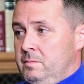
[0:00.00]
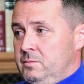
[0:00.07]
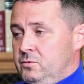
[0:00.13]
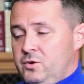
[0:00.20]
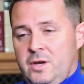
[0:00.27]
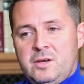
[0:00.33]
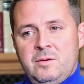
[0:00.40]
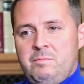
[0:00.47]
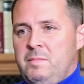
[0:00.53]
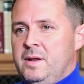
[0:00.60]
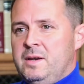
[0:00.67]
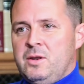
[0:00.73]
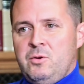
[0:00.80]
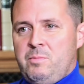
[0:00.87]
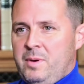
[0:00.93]
Jacob
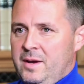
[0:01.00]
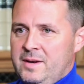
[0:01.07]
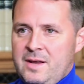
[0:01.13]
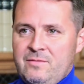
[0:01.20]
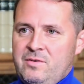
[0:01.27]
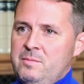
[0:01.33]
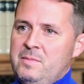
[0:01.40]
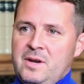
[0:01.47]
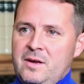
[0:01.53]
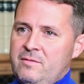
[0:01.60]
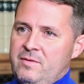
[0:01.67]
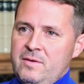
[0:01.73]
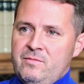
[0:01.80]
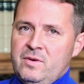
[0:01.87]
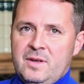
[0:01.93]
Mendy played every minute of
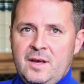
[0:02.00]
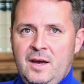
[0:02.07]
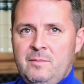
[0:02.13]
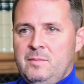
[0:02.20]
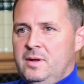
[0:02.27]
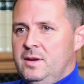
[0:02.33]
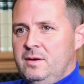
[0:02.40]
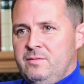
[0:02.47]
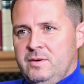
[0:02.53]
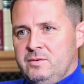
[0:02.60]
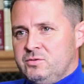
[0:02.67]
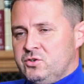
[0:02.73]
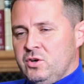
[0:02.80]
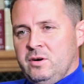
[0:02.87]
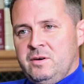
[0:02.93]
every game. They never
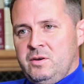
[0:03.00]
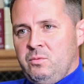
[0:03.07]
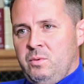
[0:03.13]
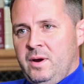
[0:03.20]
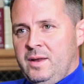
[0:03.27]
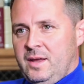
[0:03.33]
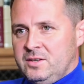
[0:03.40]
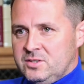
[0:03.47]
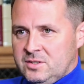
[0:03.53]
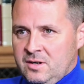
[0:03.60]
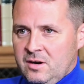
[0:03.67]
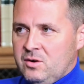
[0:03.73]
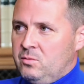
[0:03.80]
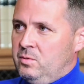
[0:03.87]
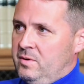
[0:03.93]
shied away. They
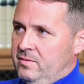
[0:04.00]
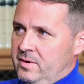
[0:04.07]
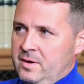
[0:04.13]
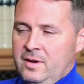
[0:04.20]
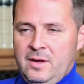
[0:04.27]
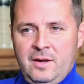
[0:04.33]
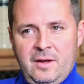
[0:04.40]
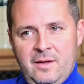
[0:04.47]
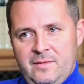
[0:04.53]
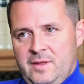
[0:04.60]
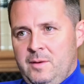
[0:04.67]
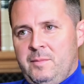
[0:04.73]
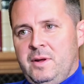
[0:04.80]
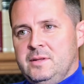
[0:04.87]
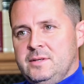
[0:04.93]
stuck with it.
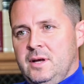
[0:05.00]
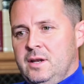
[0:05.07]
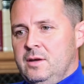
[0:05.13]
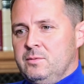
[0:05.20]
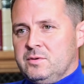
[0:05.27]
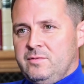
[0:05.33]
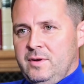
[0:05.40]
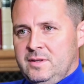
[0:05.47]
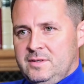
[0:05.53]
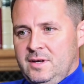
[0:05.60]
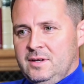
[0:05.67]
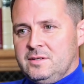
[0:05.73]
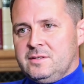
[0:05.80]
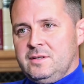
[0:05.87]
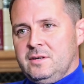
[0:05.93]
Their mentality was
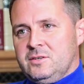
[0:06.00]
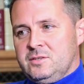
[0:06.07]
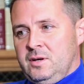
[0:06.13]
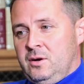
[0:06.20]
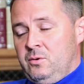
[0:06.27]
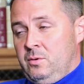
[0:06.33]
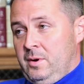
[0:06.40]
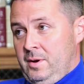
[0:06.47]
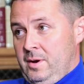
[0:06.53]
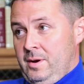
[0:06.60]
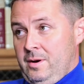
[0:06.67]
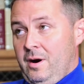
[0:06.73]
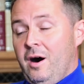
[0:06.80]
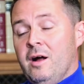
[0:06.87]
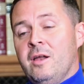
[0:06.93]
fantastic. So
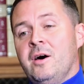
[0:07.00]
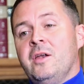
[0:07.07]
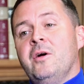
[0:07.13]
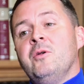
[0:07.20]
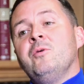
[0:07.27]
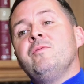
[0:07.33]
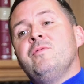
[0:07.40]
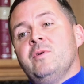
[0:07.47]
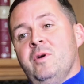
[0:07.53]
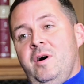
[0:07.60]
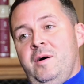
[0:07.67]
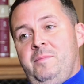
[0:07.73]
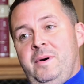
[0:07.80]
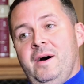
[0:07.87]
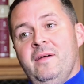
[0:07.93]
I learned an awful lot
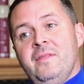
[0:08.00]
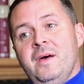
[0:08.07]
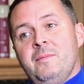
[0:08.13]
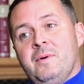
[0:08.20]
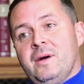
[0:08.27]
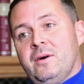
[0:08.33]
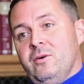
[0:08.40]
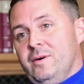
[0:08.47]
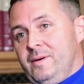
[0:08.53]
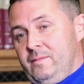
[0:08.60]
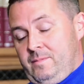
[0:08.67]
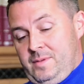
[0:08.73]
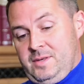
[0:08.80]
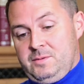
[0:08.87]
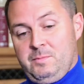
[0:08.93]
about them and got
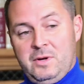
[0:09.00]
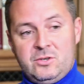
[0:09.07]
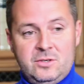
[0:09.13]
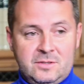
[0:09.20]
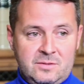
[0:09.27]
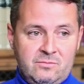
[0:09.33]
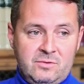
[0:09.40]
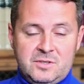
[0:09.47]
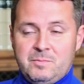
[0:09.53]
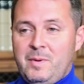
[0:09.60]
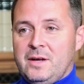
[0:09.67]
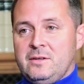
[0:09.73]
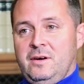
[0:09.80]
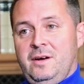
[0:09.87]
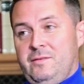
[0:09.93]
as much as
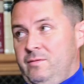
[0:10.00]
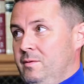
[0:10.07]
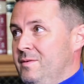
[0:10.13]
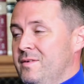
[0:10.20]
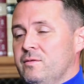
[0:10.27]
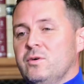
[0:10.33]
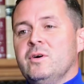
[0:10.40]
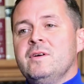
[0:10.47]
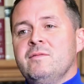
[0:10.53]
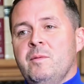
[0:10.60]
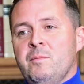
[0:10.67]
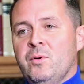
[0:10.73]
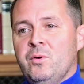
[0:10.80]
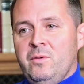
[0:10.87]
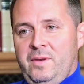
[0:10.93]
respect I had for them. I've even got even
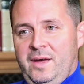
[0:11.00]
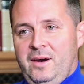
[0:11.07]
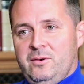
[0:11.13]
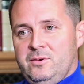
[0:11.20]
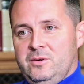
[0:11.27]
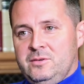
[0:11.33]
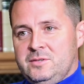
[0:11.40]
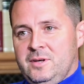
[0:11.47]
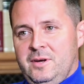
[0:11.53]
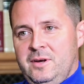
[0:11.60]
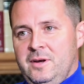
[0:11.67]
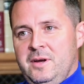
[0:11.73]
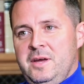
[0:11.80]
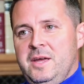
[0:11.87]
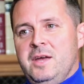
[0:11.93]
more now, because
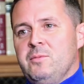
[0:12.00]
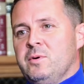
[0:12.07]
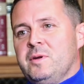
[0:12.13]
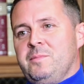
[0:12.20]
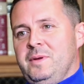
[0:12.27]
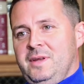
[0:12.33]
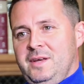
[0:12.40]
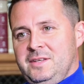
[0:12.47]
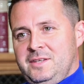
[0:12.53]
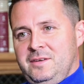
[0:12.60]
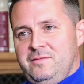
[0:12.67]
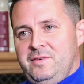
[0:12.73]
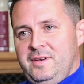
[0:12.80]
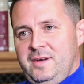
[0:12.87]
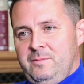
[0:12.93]
it would have been easy
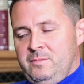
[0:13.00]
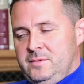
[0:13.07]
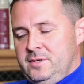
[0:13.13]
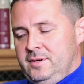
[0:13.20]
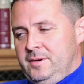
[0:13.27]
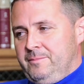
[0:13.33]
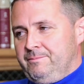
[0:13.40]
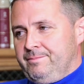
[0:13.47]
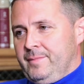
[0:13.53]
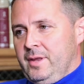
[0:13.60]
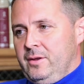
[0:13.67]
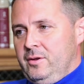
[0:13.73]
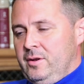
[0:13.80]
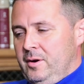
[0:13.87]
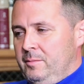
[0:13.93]
for them to,
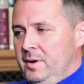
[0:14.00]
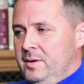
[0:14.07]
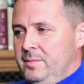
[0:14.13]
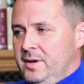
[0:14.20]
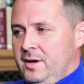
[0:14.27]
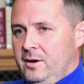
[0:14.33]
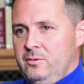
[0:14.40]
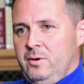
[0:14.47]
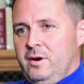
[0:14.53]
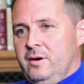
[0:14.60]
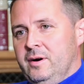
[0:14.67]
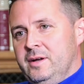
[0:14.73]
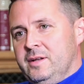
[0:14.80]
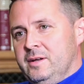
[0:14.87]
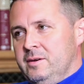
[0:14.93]
you know, maybe go
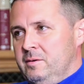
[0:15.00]
hiding.